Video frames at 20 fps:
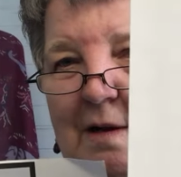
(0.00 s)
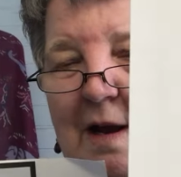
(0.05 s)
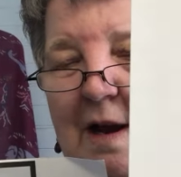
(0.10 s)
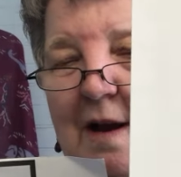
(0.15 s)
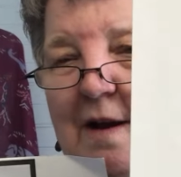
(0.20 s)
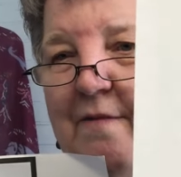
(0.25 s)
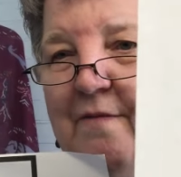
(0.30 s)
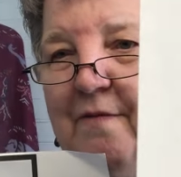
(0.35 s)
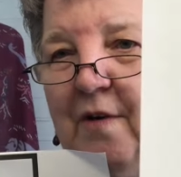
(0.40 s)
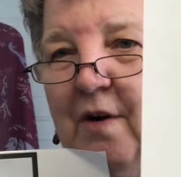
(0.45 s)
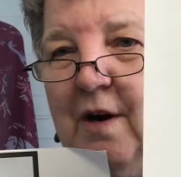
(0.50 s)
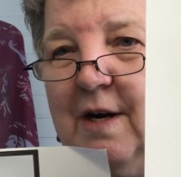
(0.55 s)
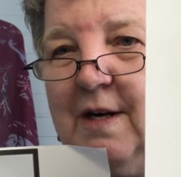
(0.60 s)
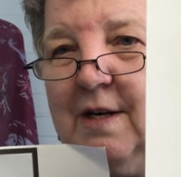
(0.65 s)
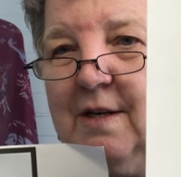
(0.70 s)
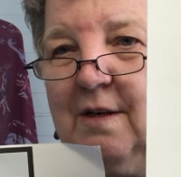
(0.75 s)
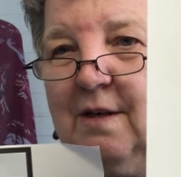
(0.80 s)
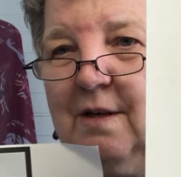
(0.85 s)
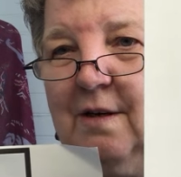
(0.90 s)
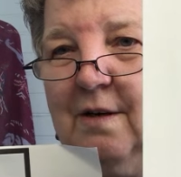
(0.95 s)
air
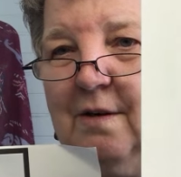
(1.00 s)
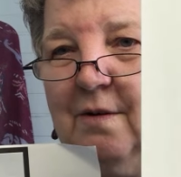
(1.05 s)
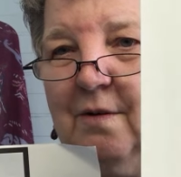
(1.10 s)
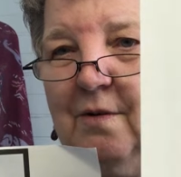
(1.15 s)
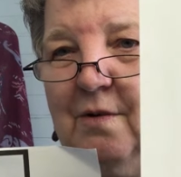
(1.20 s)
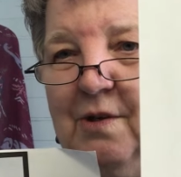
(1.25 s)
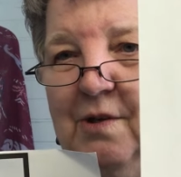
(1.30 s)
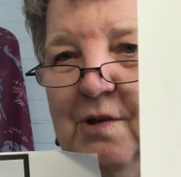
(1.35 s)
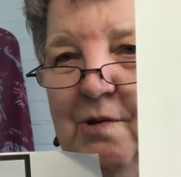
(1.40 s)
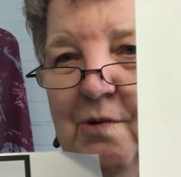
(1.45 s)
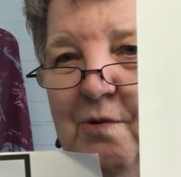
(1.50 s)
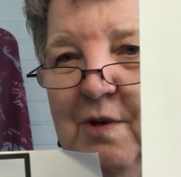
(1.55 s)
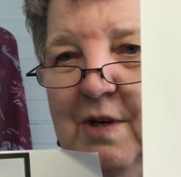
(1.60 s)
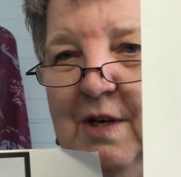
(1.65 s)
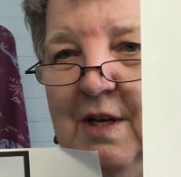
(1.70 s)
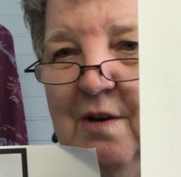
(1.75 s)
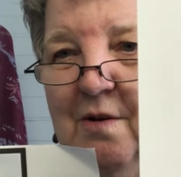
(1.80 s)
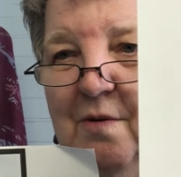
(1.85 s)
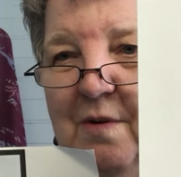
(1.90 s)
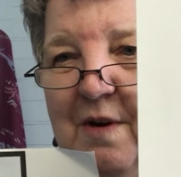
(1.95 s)
fight or a
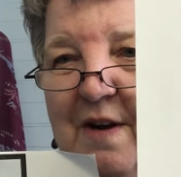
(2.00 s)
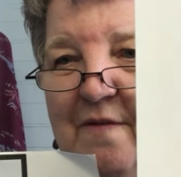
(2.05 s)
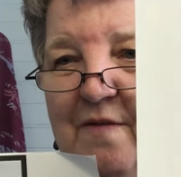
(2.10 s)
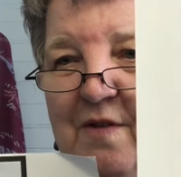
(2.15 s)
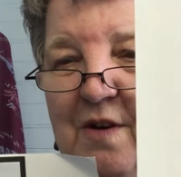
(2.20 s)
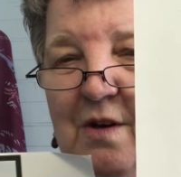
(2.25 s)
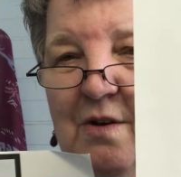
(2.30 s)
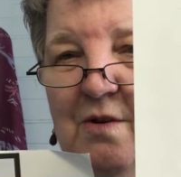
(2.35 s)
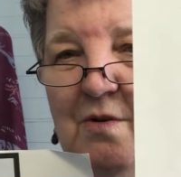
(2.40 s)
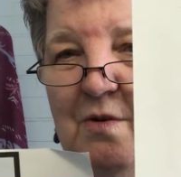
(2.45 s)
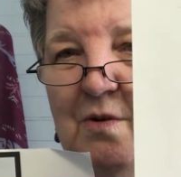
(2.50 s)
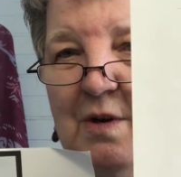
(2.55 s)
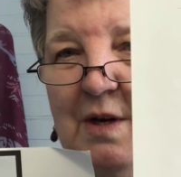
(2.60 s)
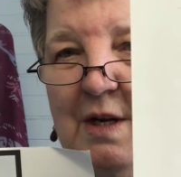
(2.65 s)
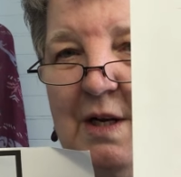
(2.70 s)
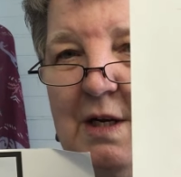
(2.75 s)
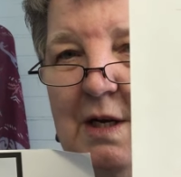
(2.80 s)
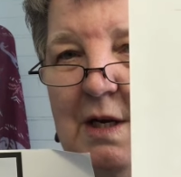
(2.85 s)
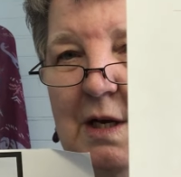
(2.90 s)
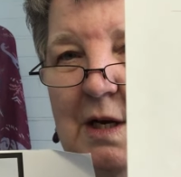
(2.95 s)
sortie or whatever you call
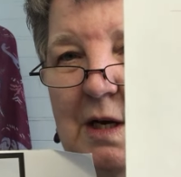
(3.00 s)
it,